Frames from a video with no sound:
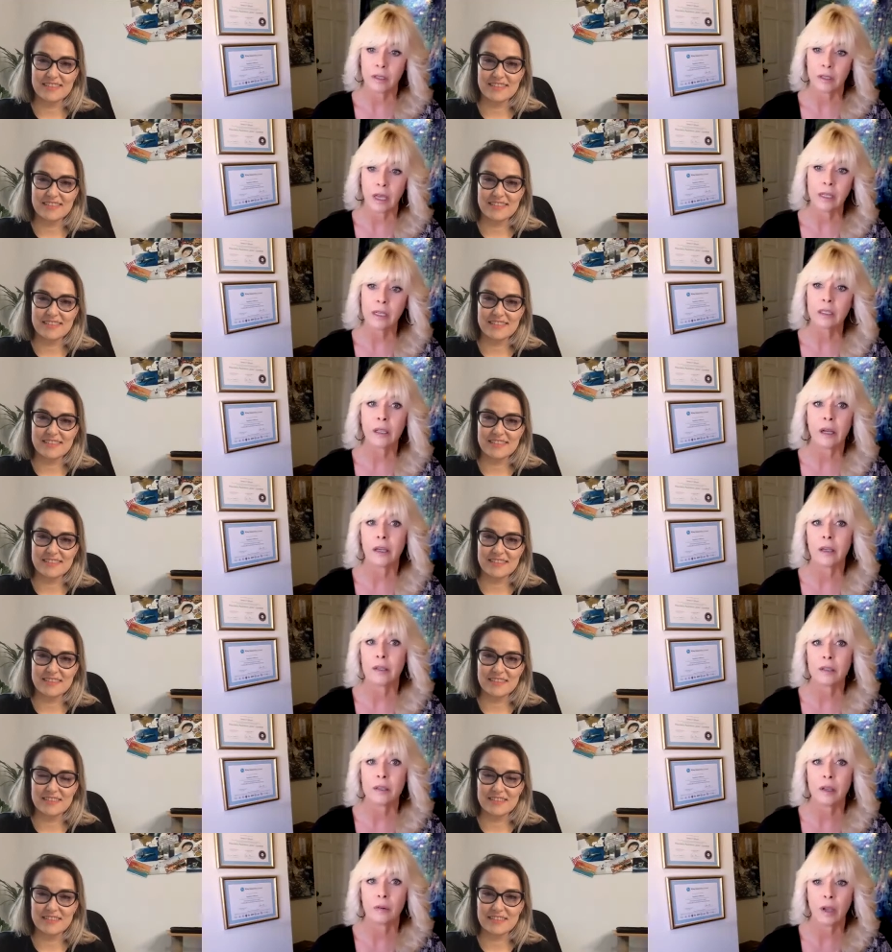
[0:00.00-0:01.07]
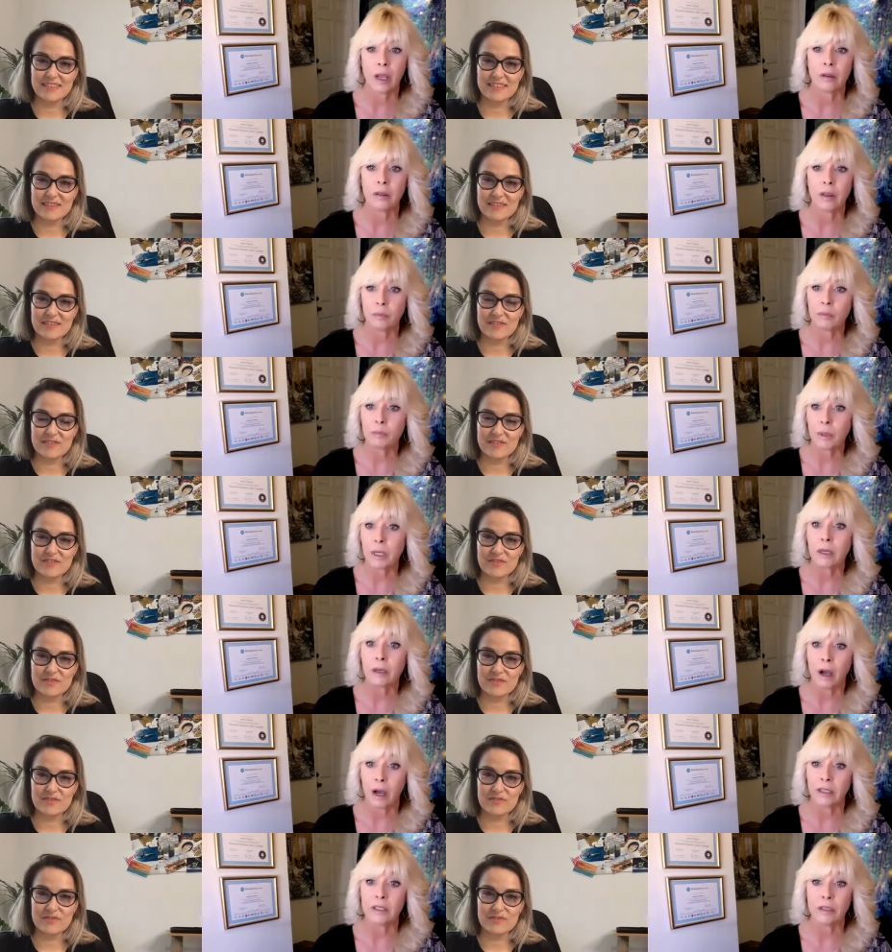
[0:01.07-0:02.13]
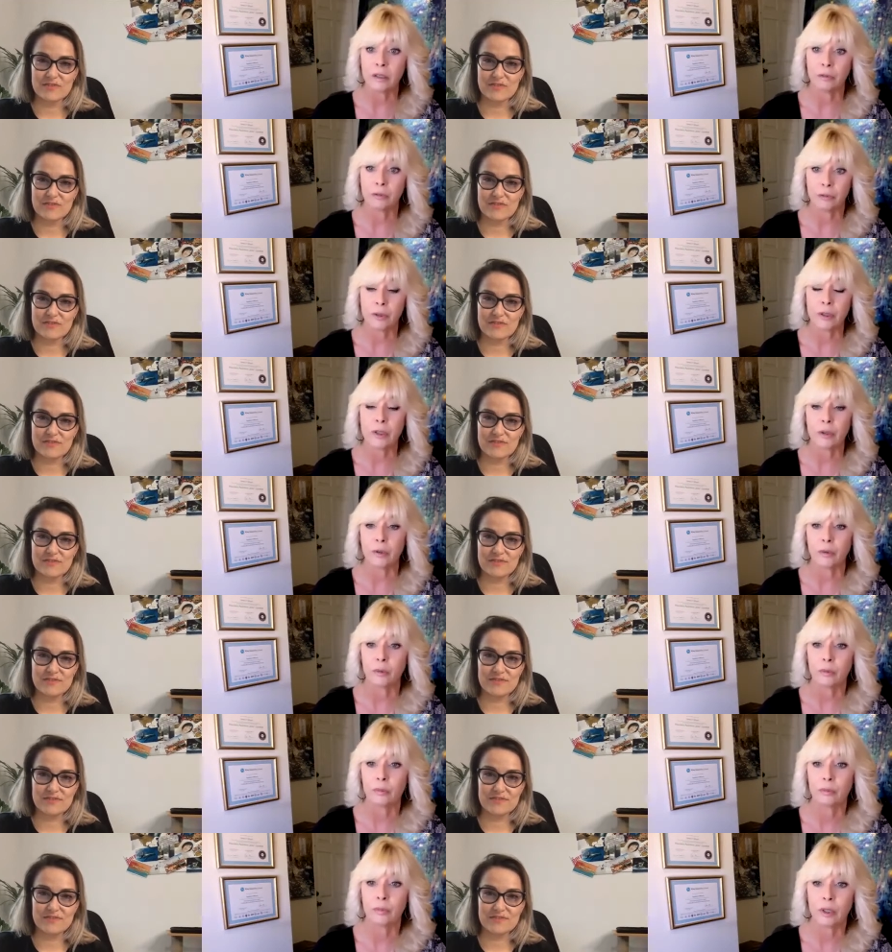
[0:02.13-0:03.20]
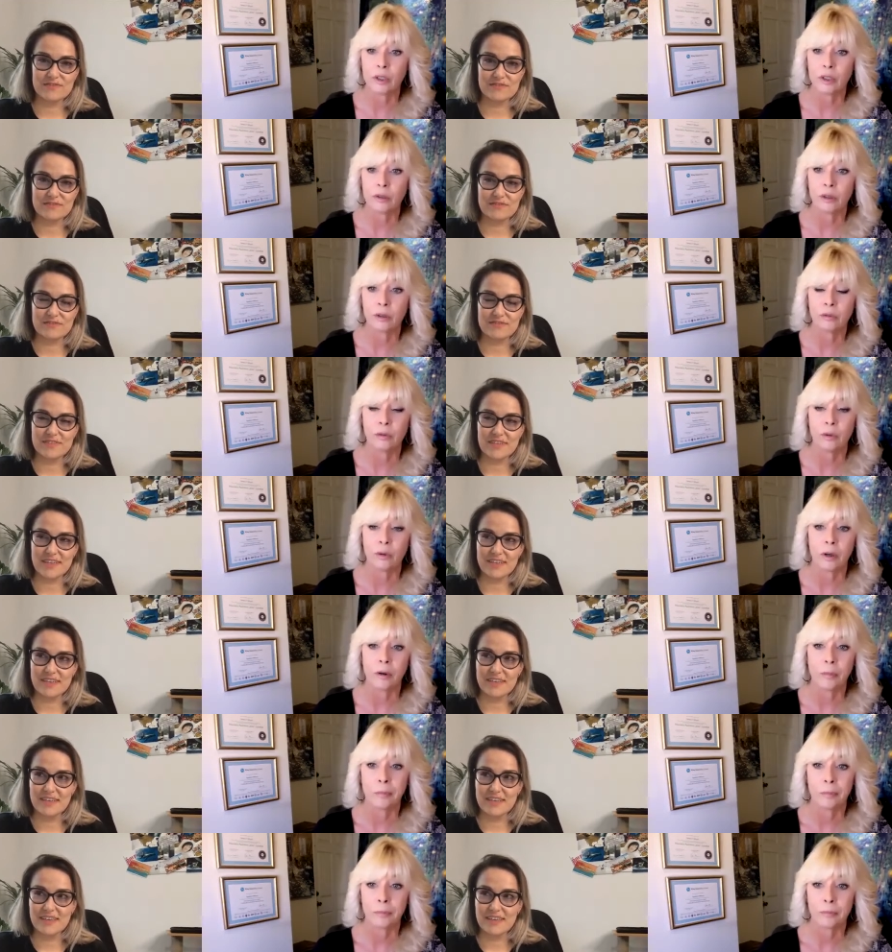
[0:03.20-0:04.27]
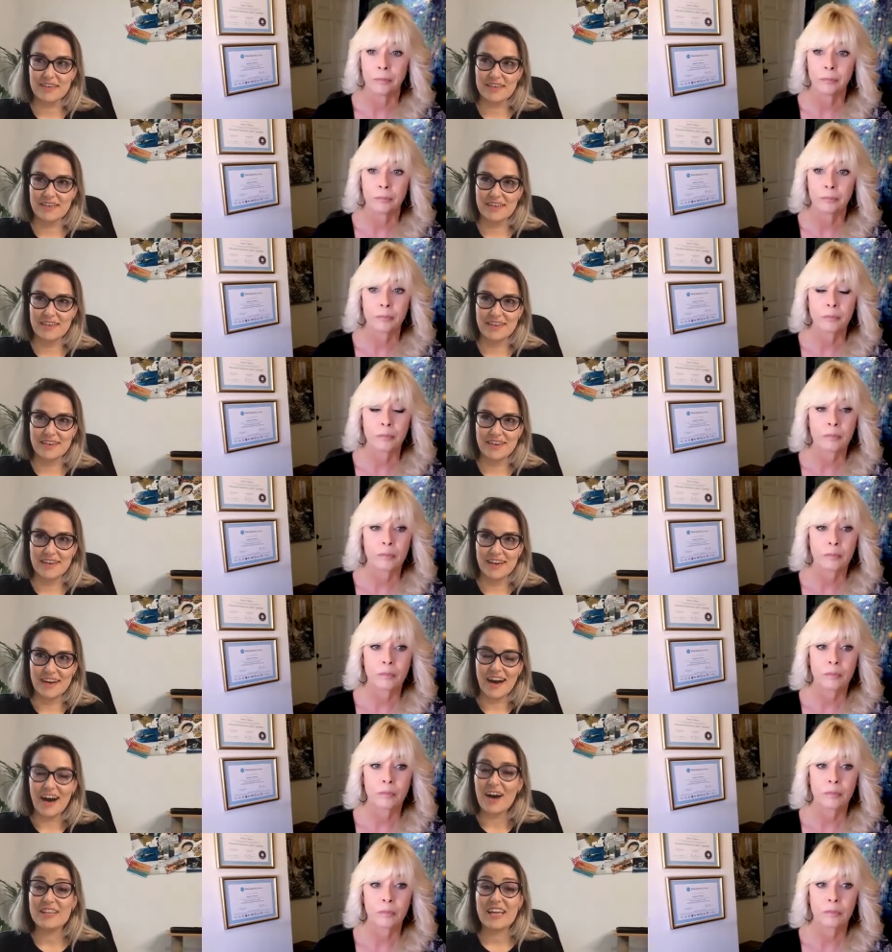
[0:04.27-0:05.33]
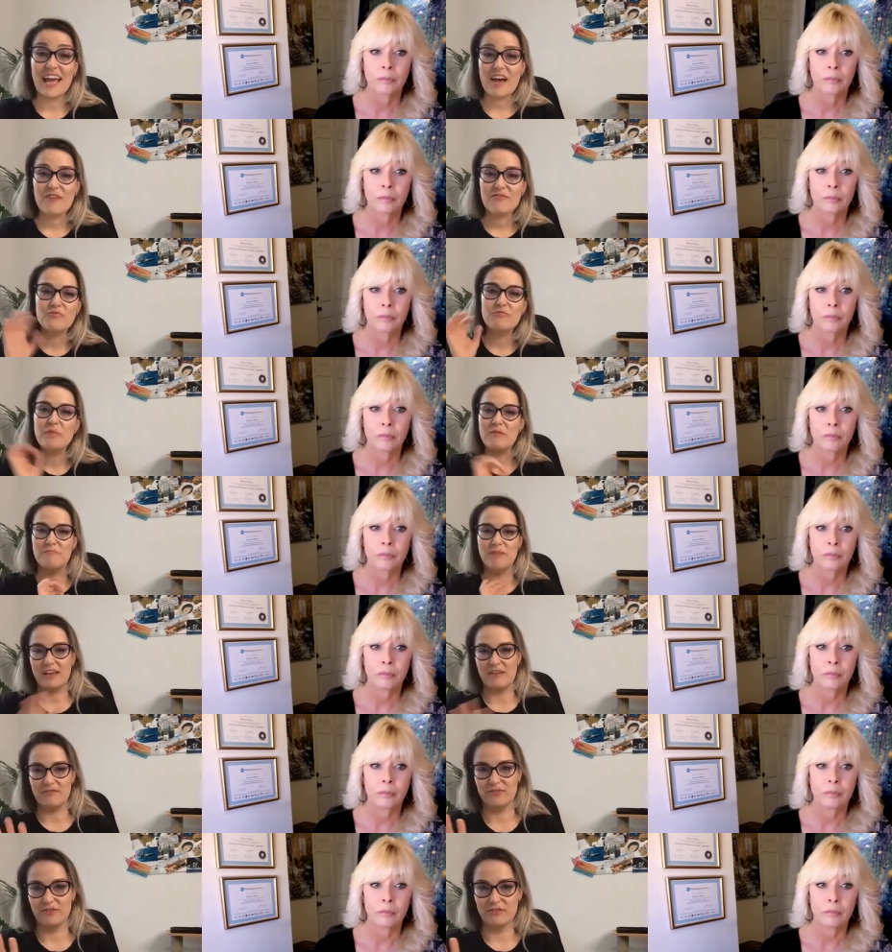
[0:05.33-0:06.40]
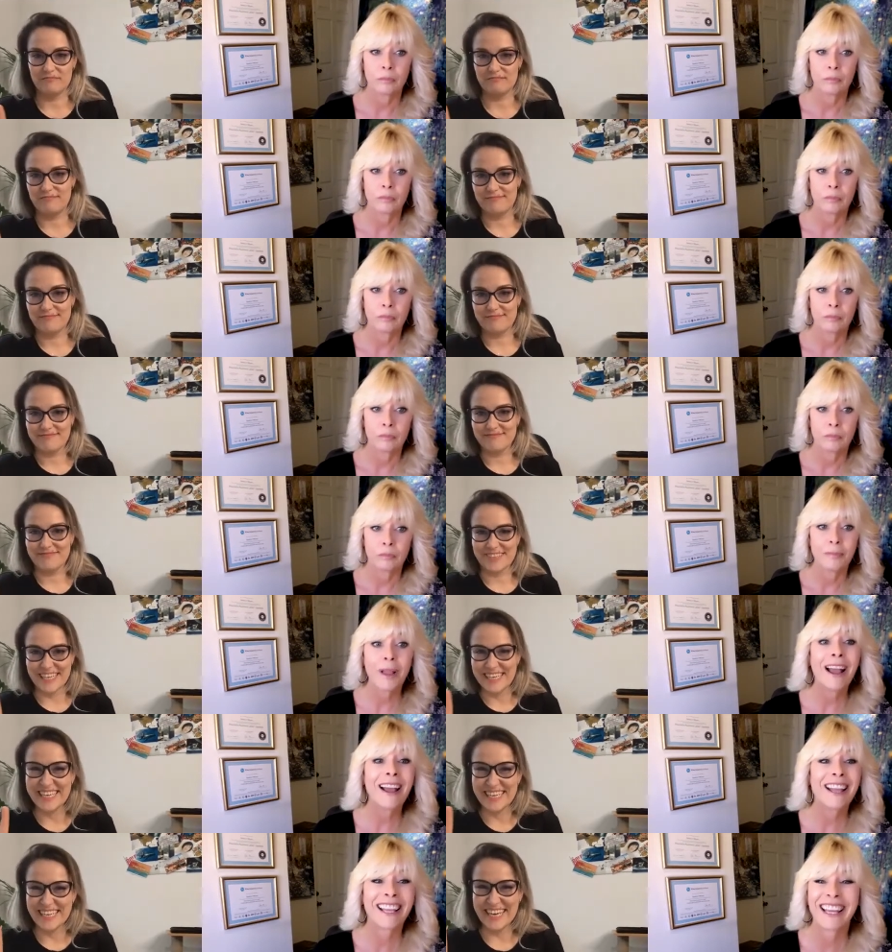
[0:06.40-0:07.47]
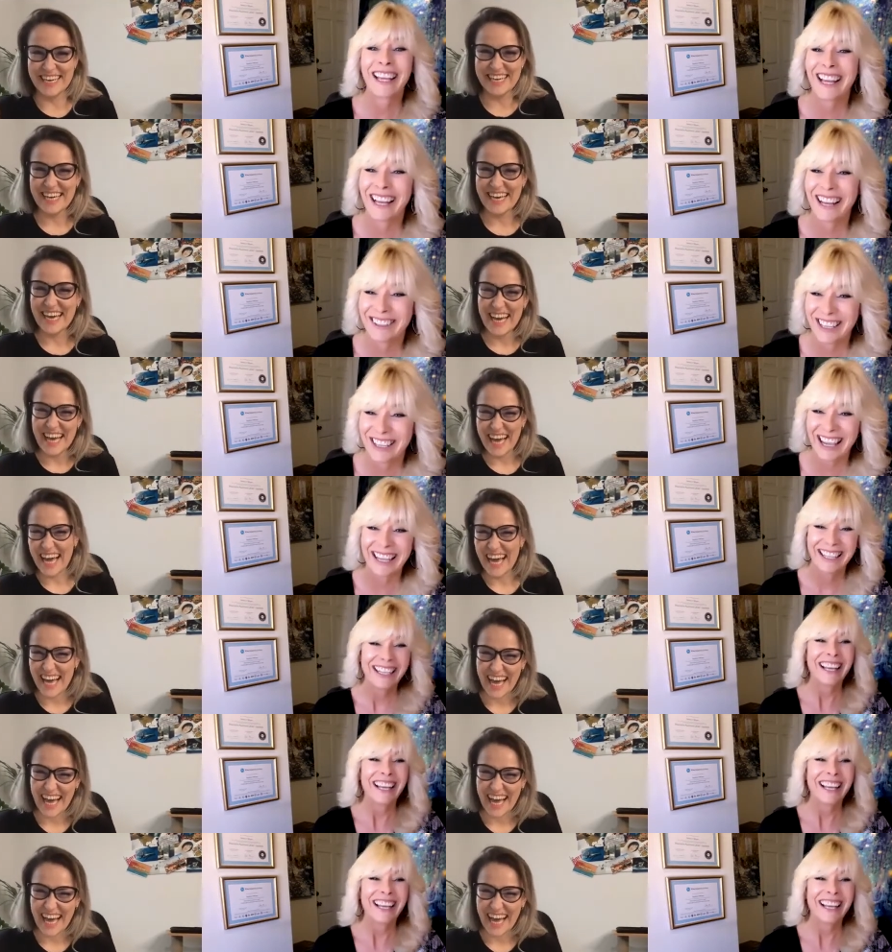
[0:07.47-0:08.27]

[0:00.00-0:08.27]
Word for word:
Speaker 1: getting clients and them being ideal for you? What do you look for?
Speaker 2: They have to be playful. Okay.